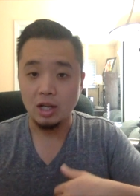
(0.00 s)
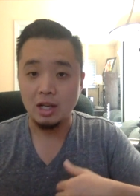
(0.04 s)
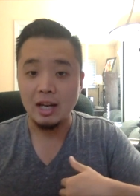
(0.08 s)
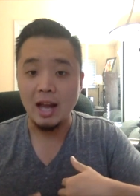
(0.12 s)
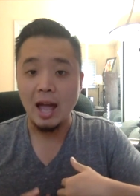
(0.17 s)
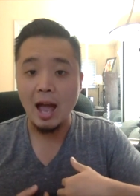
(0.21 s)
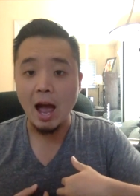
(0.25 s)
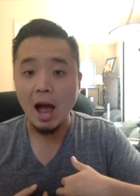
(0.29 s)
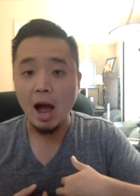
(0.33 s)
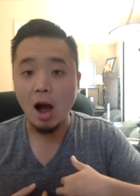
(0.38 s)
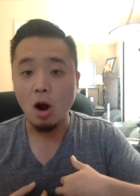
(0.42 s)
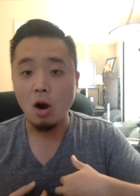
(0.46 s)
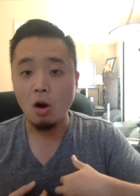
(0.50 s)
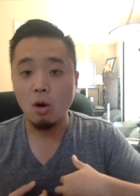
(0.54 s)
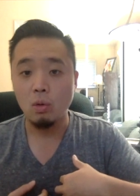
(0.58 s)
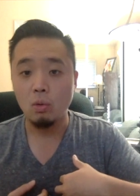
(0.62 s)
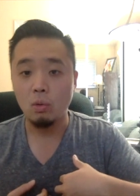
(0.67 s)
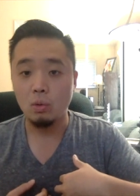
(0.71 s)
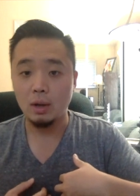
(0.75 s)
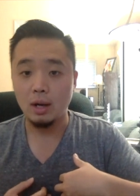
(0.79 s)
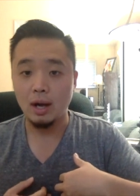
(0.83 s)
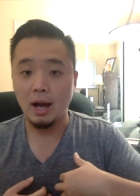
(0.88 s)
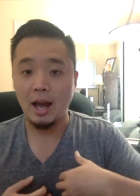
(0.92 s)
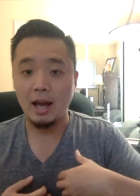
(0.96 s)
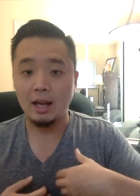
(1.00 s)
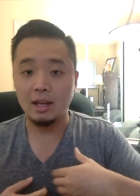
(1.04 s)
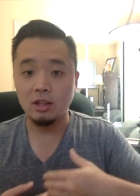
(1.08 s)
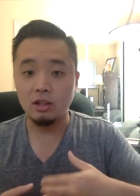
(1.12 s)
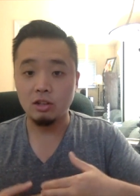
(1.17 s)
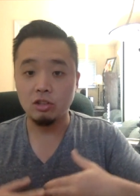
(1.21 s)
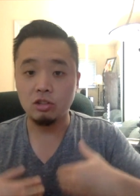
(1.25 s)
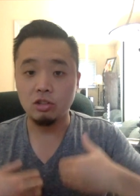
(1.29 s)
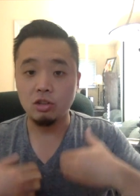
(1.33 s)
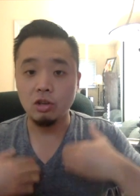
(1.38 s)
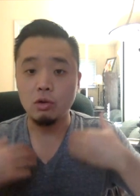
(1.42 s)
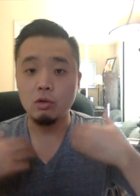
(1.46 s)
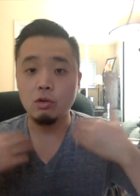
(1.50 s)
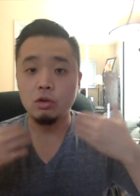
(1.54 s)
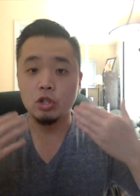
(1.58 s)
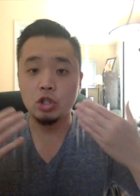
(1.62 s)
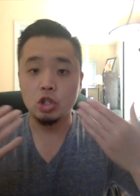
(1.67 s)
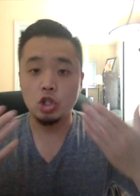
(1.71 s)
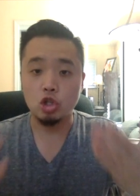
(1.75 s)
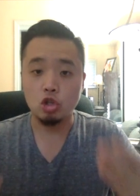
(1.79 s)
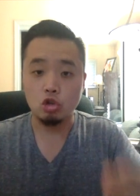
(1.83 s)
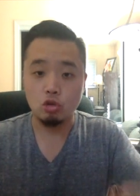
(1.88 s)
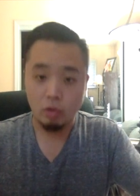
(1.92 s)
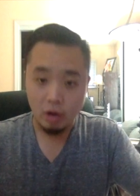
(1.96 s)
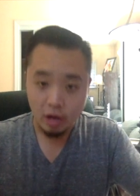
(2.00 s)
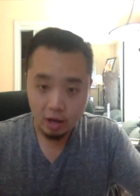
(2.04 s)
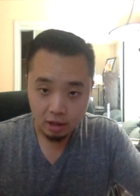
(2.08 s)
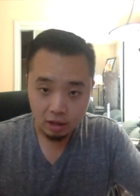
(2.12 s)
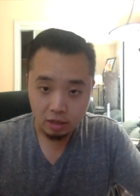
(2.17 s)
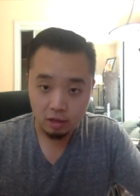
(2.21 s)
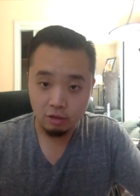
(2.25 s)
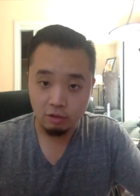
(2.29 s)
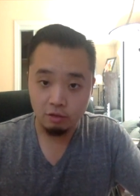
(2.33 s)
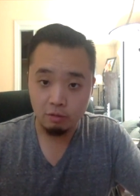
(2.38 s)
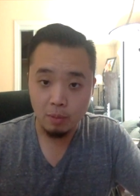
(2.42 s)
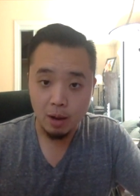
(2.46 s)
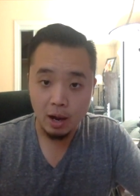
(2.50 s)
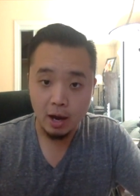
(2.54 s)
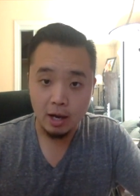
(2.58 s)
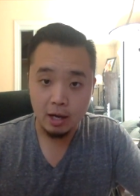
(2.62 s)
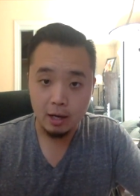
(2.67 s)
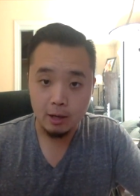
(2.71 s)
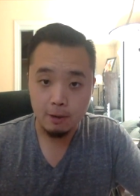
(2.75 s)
now I consider a strength of mine.